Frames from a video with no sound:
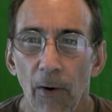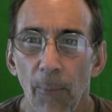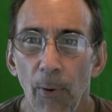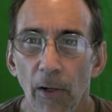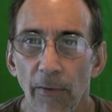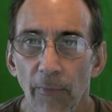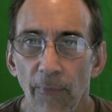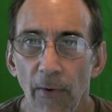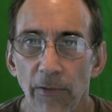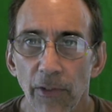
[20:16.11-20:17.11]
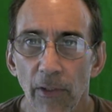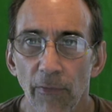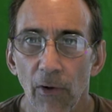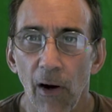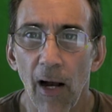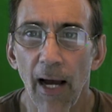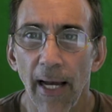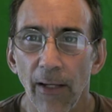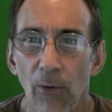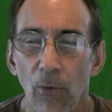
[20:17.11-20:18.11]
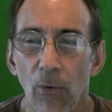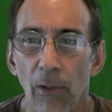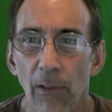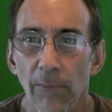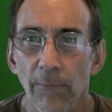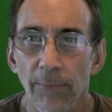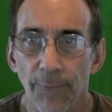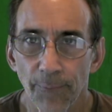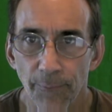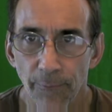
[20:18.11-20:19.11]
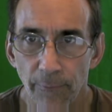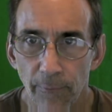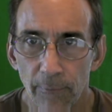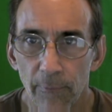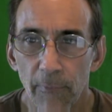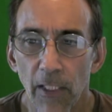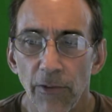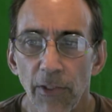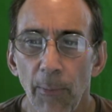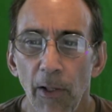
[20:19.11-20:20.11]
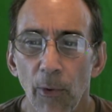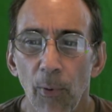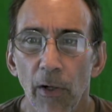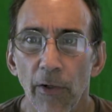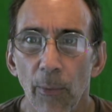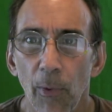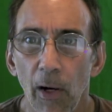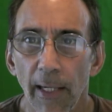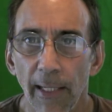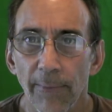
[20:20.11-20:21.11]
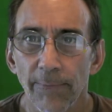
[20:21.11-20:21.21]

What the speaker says: a part of the function of your eye or some other part of your body.